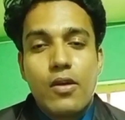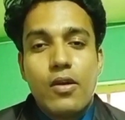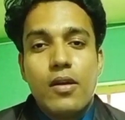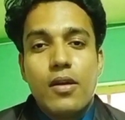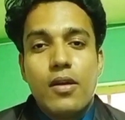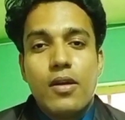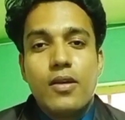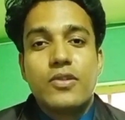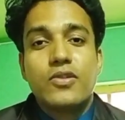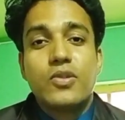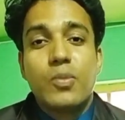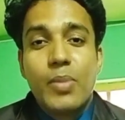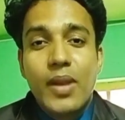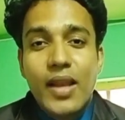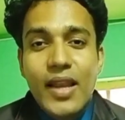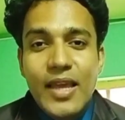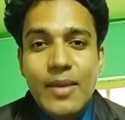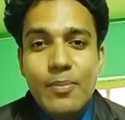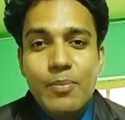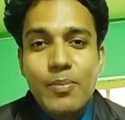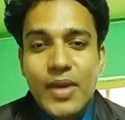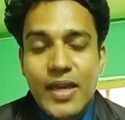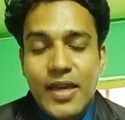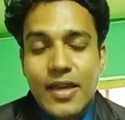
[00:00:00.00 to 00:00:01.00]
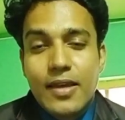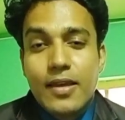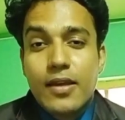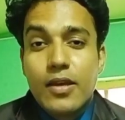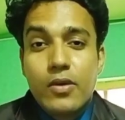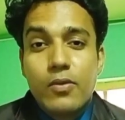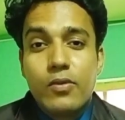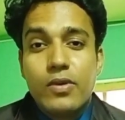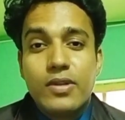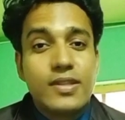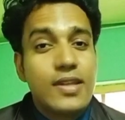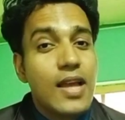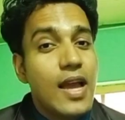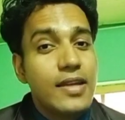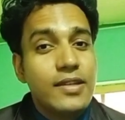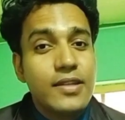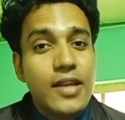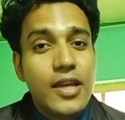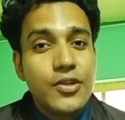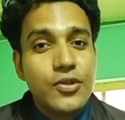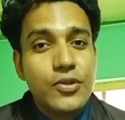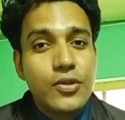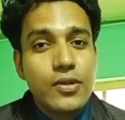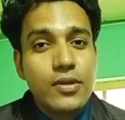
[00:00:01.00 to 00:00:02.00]
So believe me,
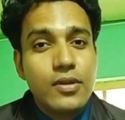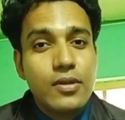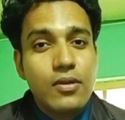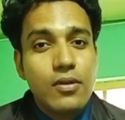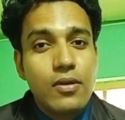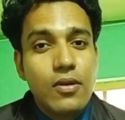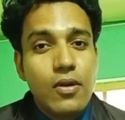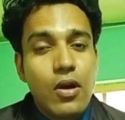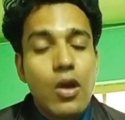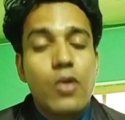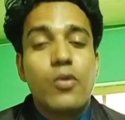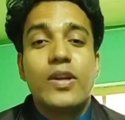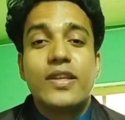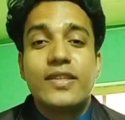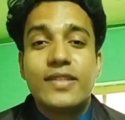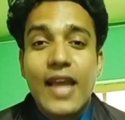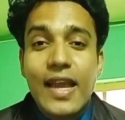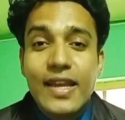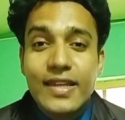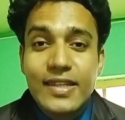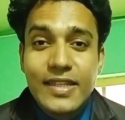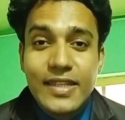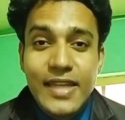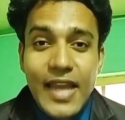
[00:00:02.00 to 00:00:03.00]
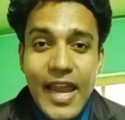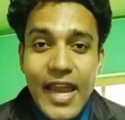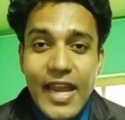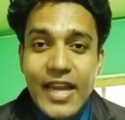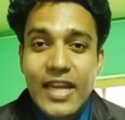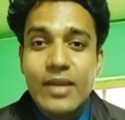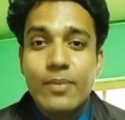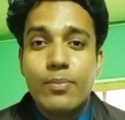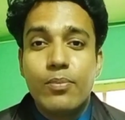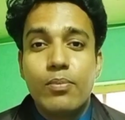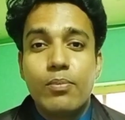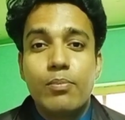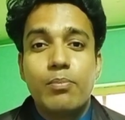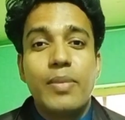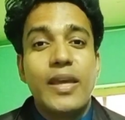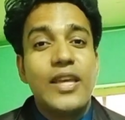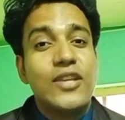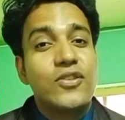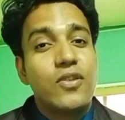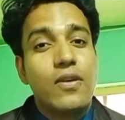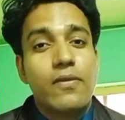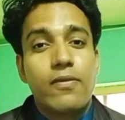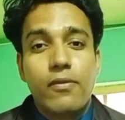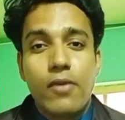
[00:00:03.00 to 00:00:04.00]
recitation or reciting any piece
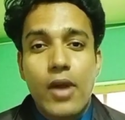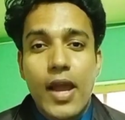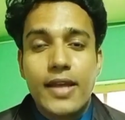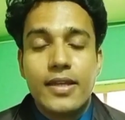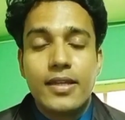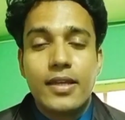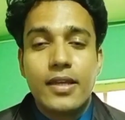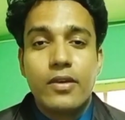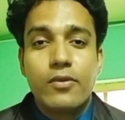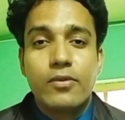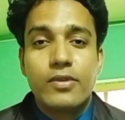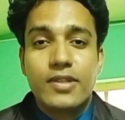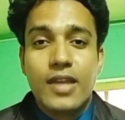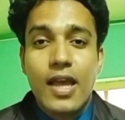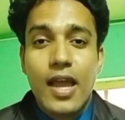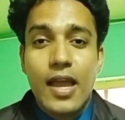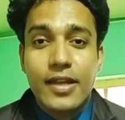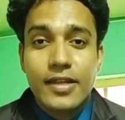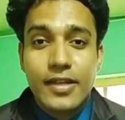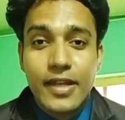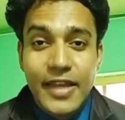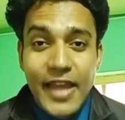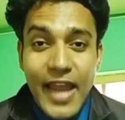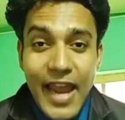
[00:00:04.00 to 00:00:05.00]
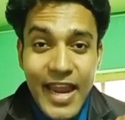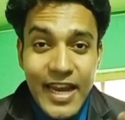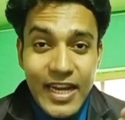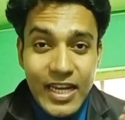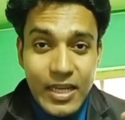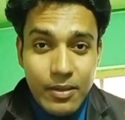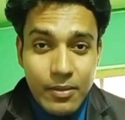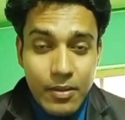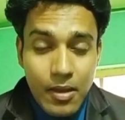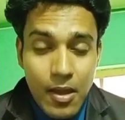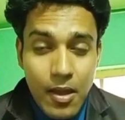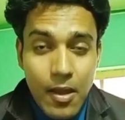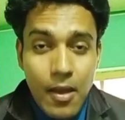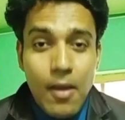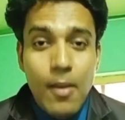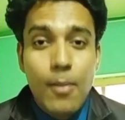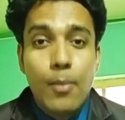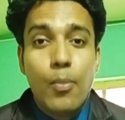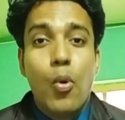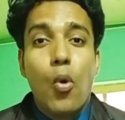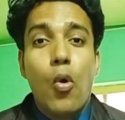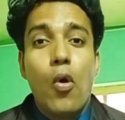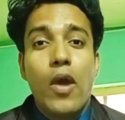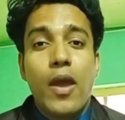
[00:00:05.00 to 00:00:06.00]
of writing, reciting any
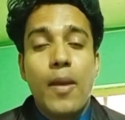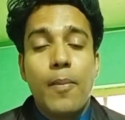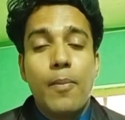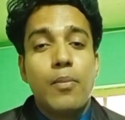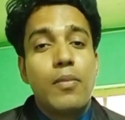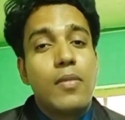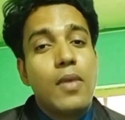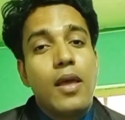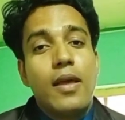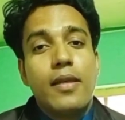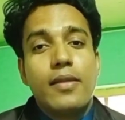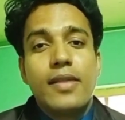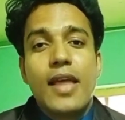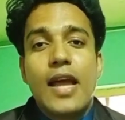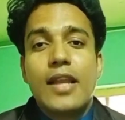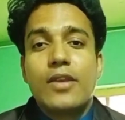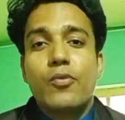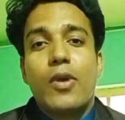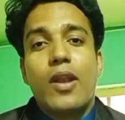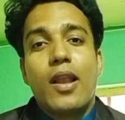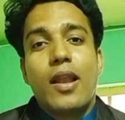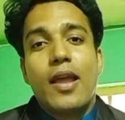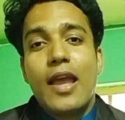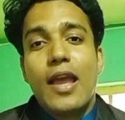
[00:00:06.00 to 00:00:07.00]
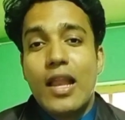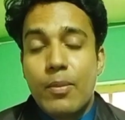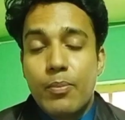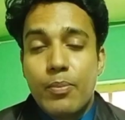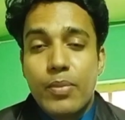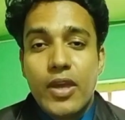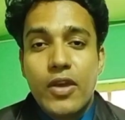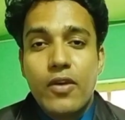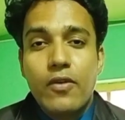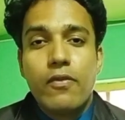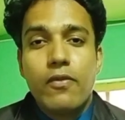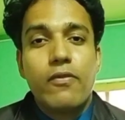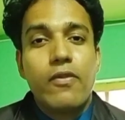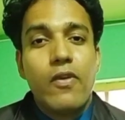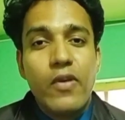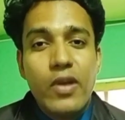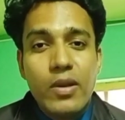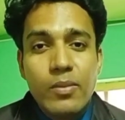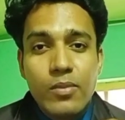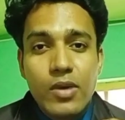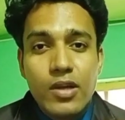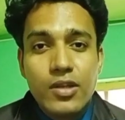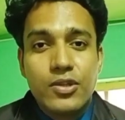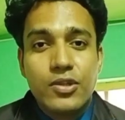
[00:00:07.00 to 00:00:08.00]
poem, that will help you very
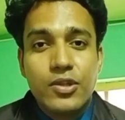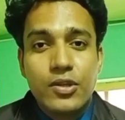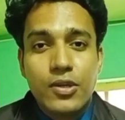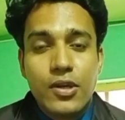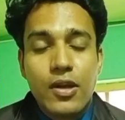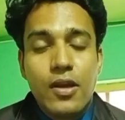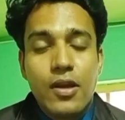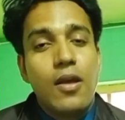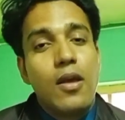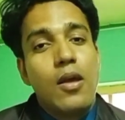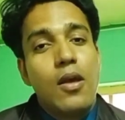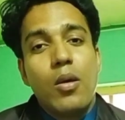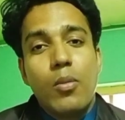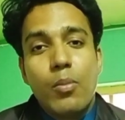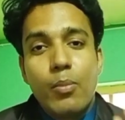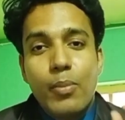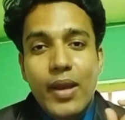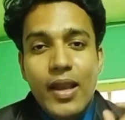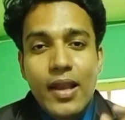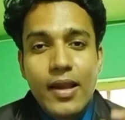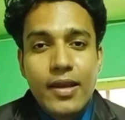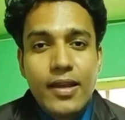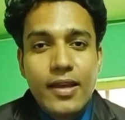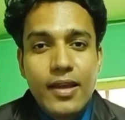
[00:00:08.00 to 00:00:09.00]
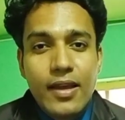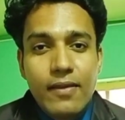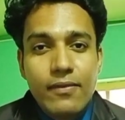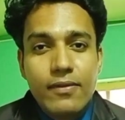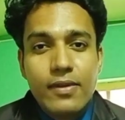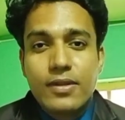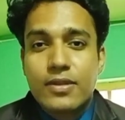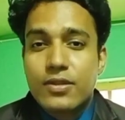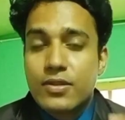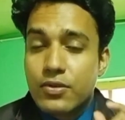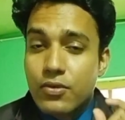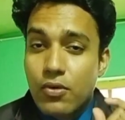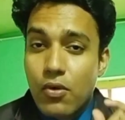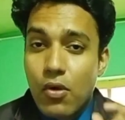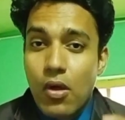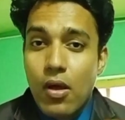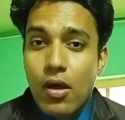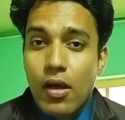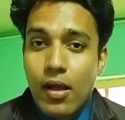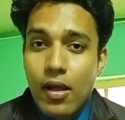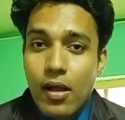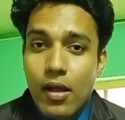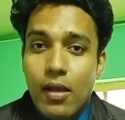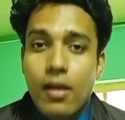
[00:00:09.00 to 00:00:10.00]
much building up a
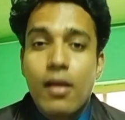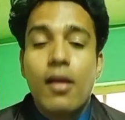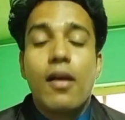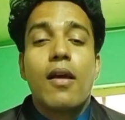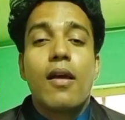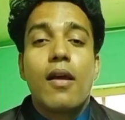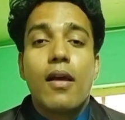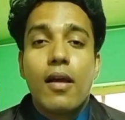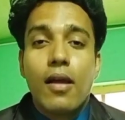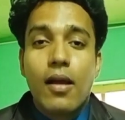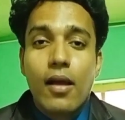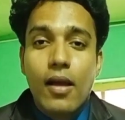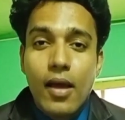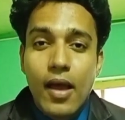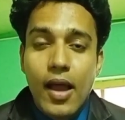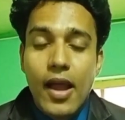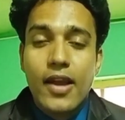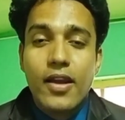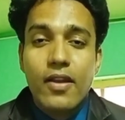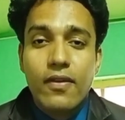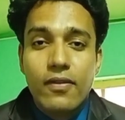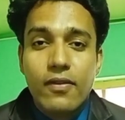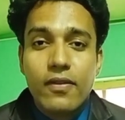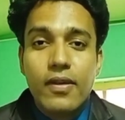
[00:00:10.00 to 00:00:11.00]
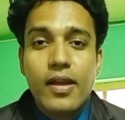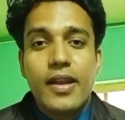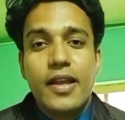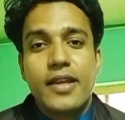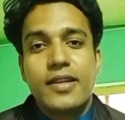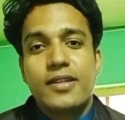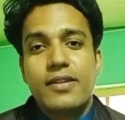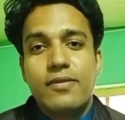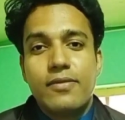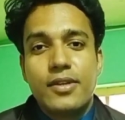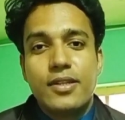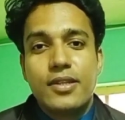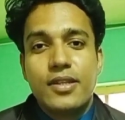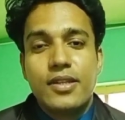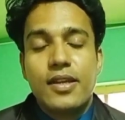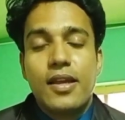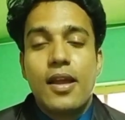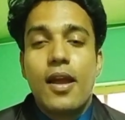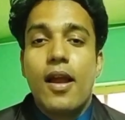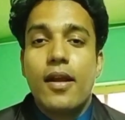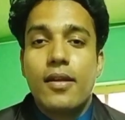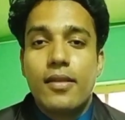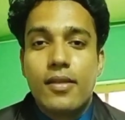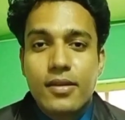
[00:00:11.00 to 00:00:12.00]
strong kind of connectivity
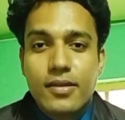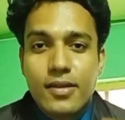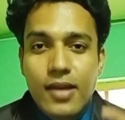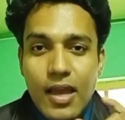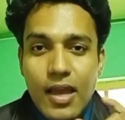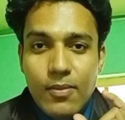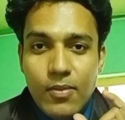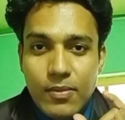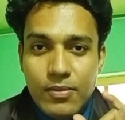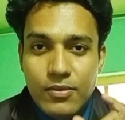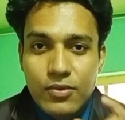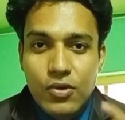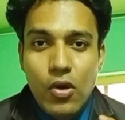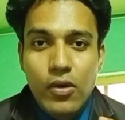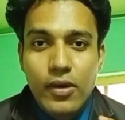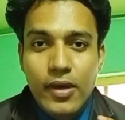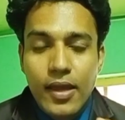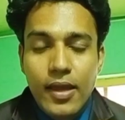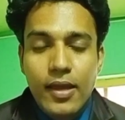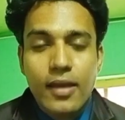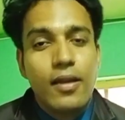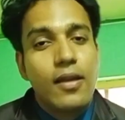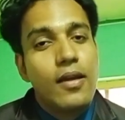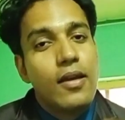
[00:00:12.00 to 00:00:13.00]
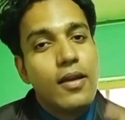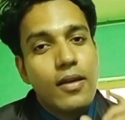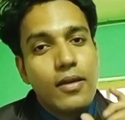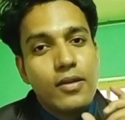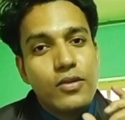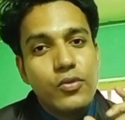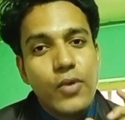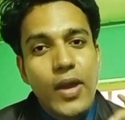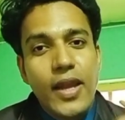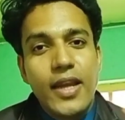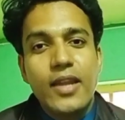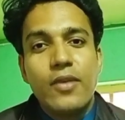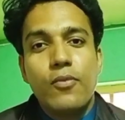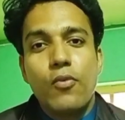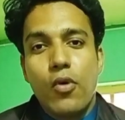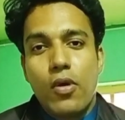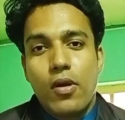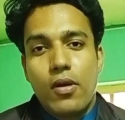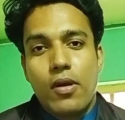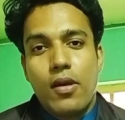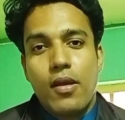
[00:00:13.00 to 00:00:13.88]
at the time talking to anyone.